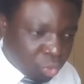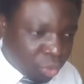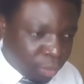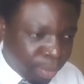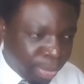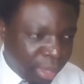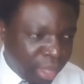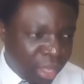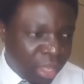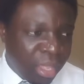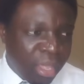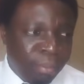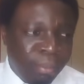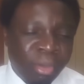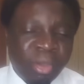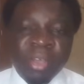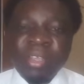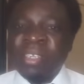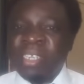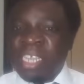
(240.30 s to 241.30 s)
Ruto.
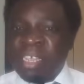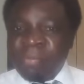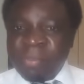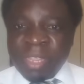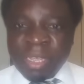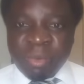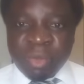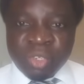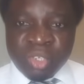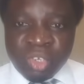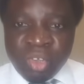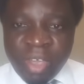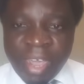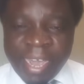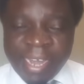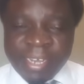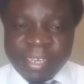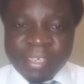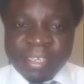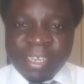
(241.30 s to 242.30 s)
Because if there was no
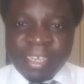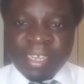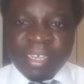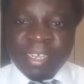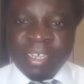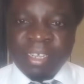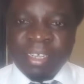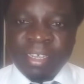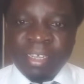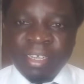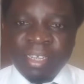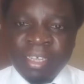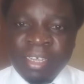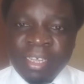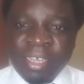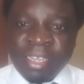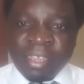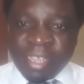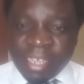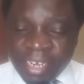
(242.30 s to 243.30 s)
handshake,
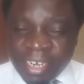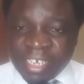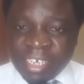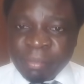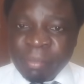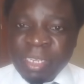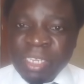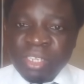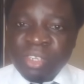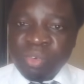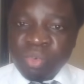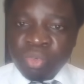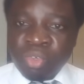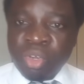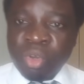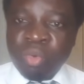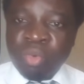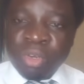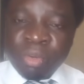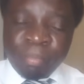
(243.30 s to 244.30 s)
then it means
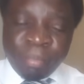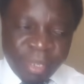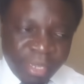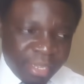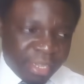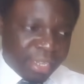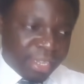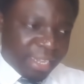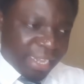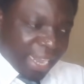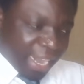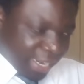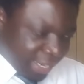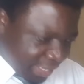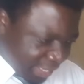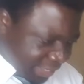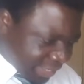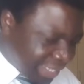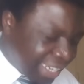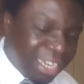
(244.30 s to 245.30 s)
Ruto could be
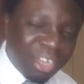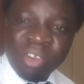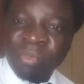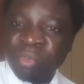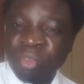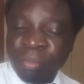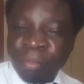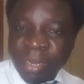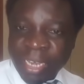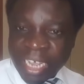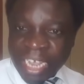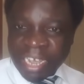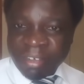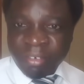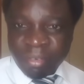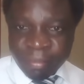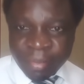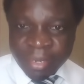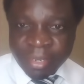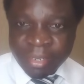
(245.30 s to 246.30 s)
at the center of the Jubilee
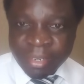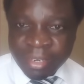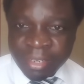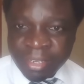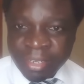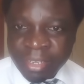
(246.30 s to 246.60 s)
government.